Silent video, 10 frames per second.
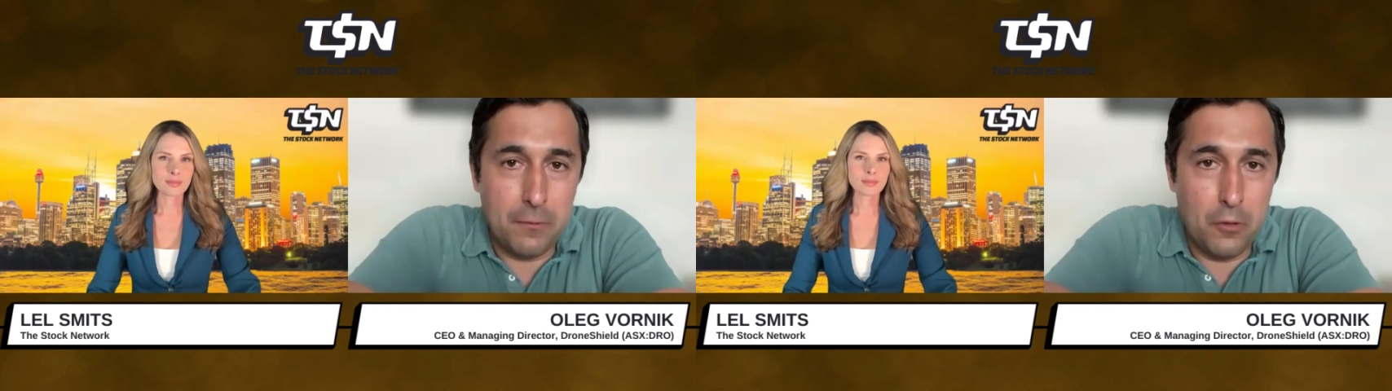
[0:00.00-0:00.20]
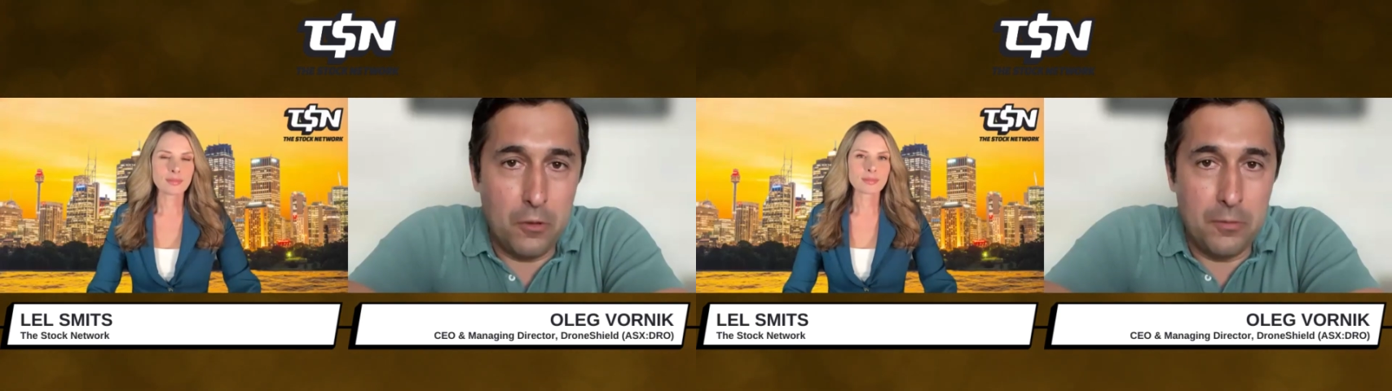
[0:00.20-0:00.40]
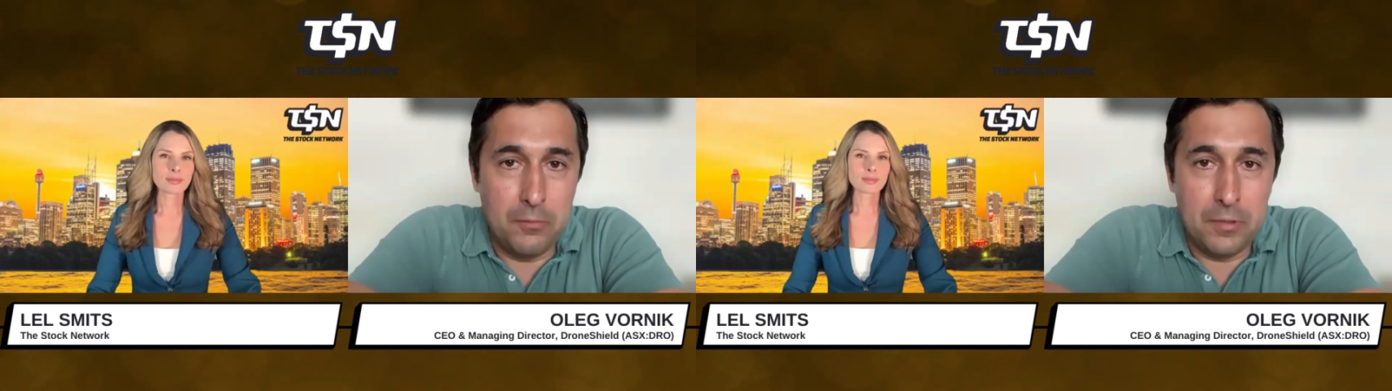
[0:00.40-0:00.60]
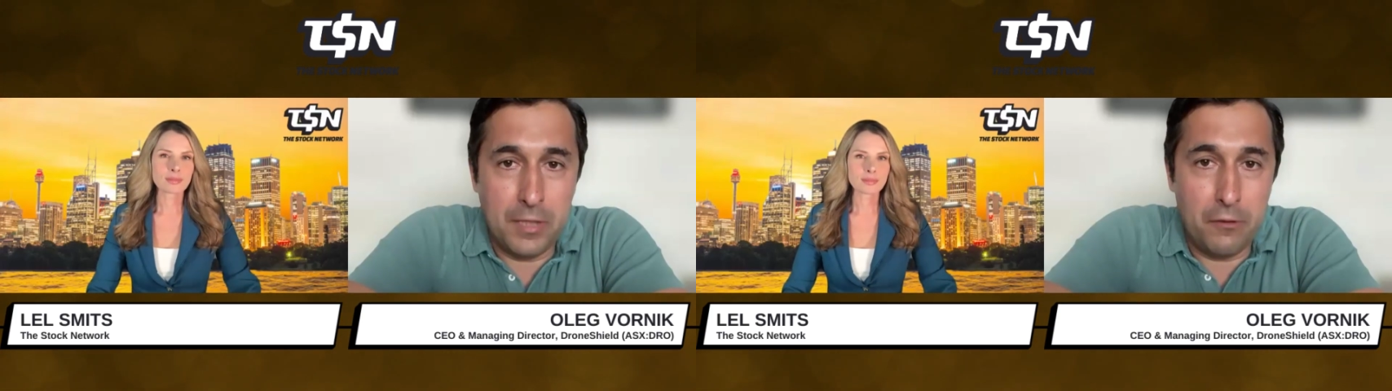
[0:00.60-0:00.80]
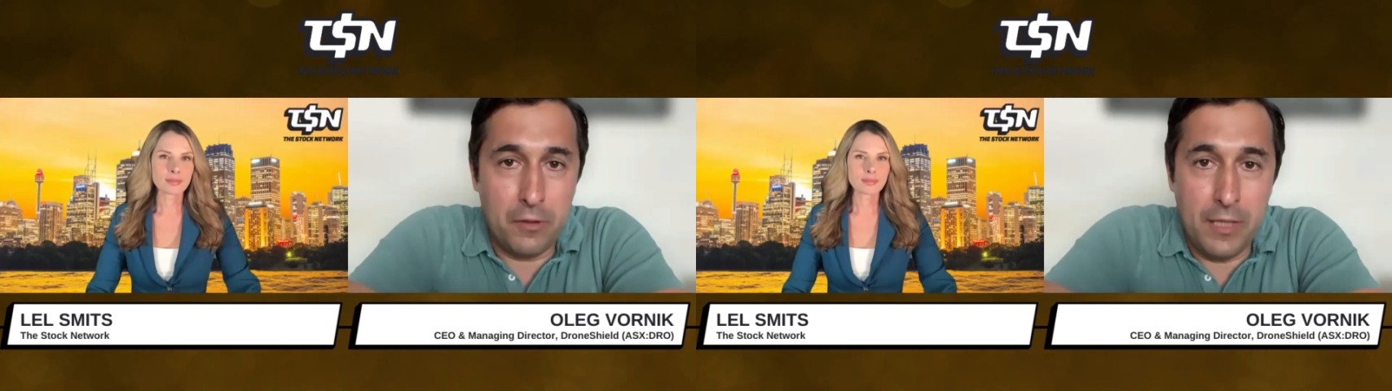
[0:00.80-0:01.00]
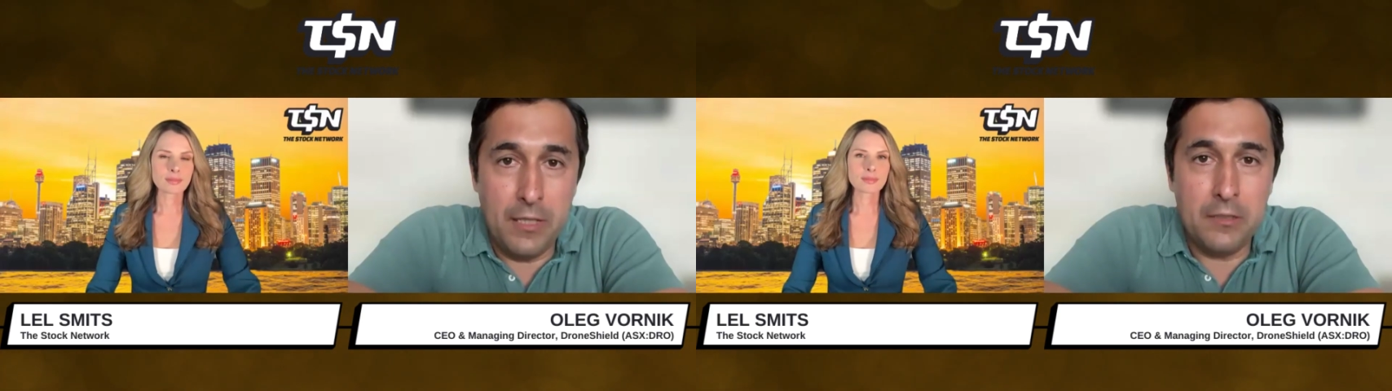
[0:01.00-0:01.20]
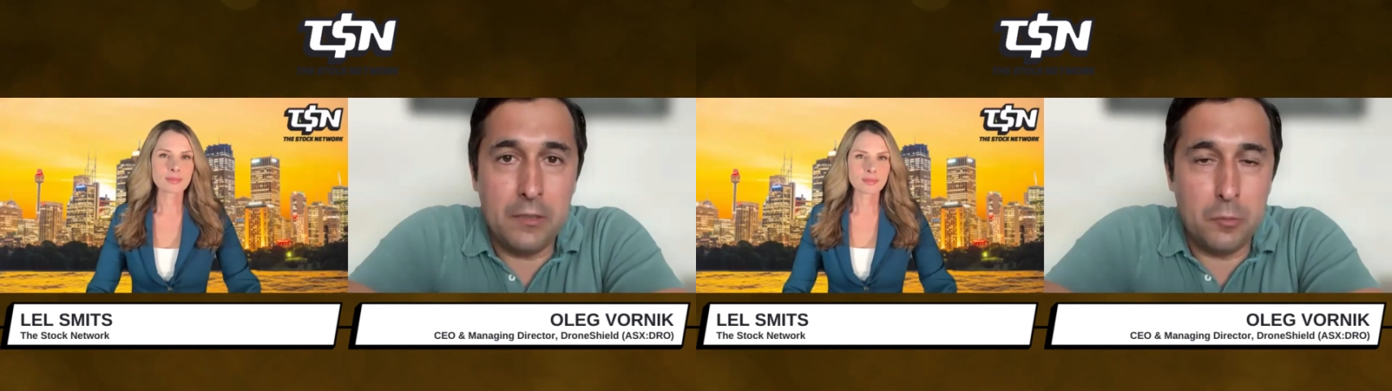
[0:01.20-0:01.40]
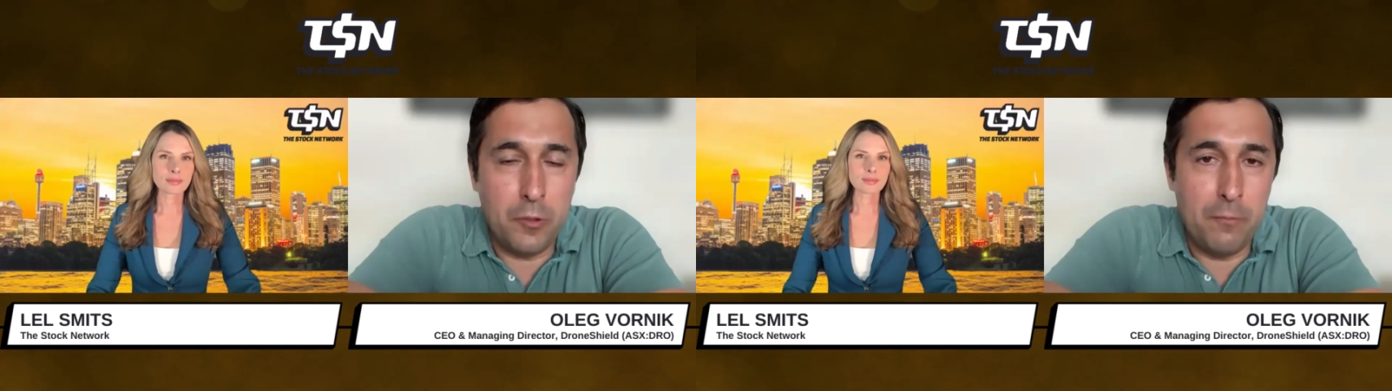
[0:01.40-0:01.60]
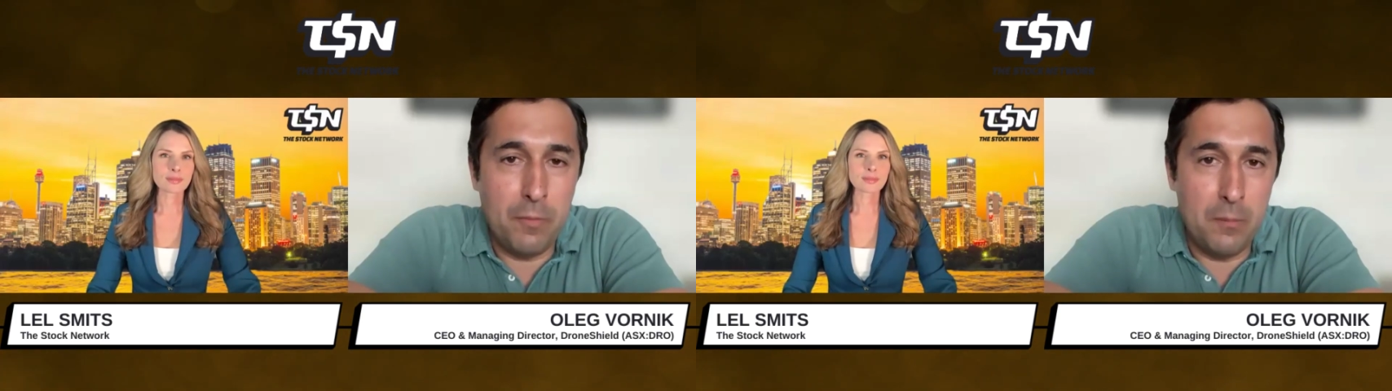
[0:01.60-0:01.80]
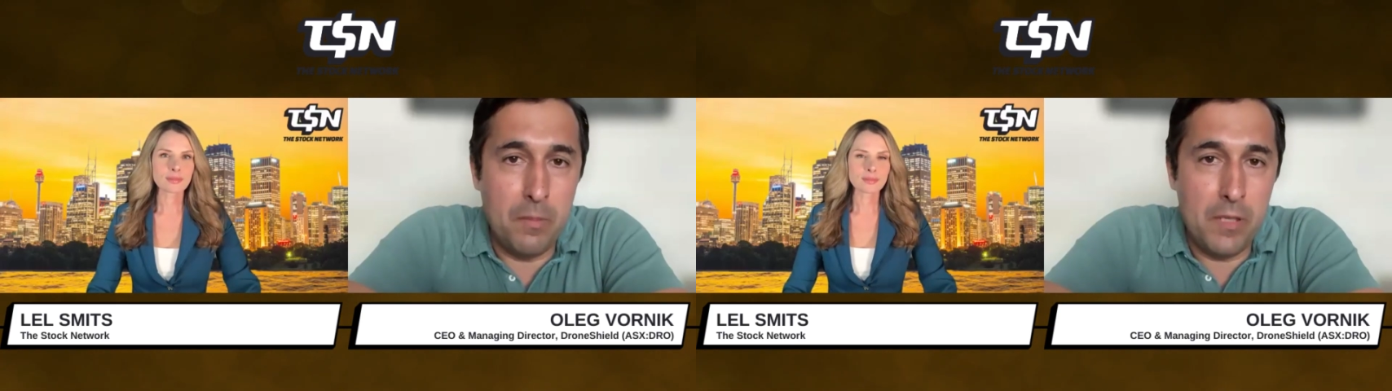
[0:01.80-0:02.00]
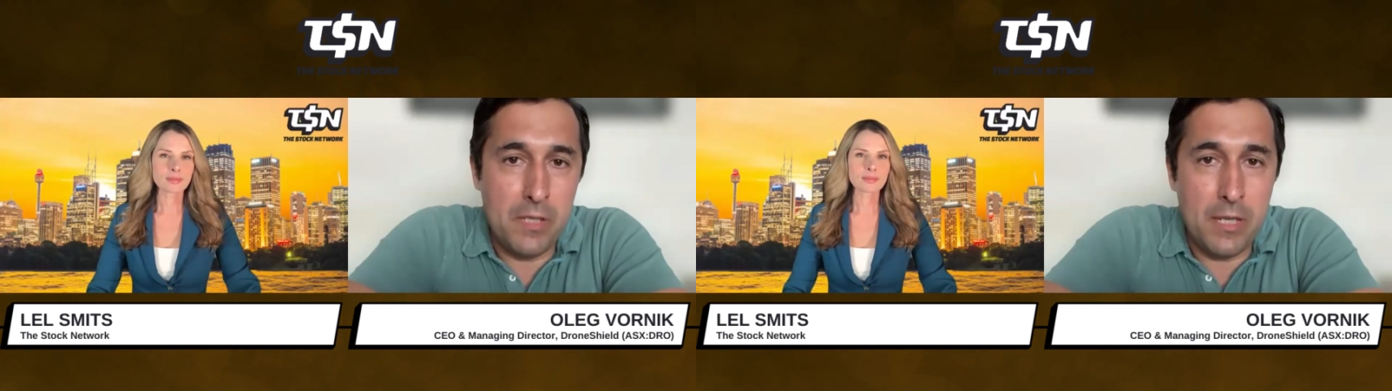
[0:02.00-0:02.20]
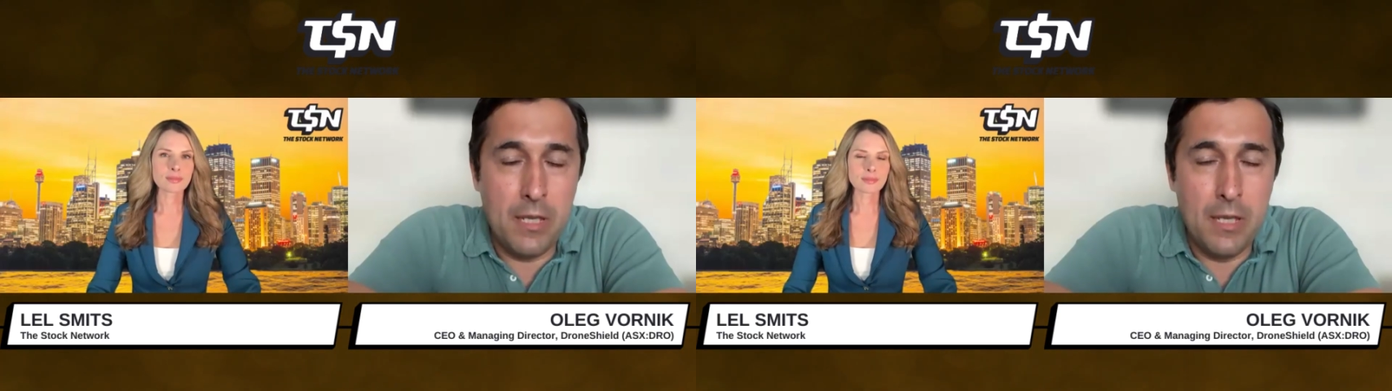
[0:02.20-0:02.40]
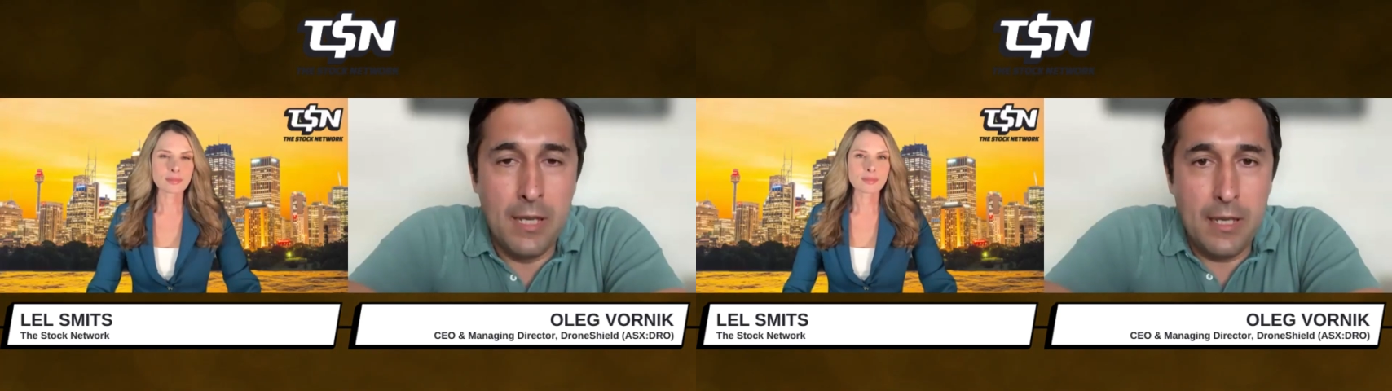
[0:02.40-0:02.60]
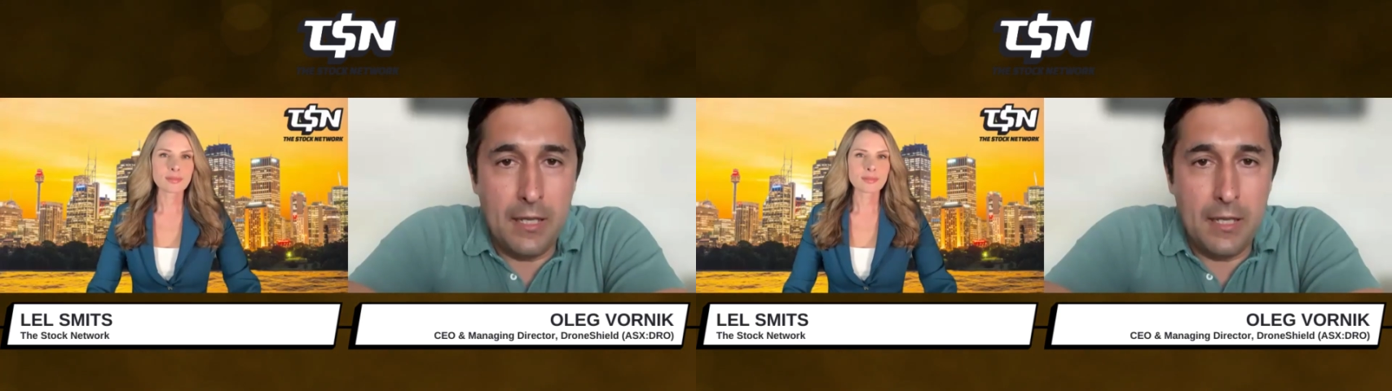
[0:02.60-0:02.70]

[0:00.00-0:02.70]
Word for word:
Speaker 1: for several years. We've been busy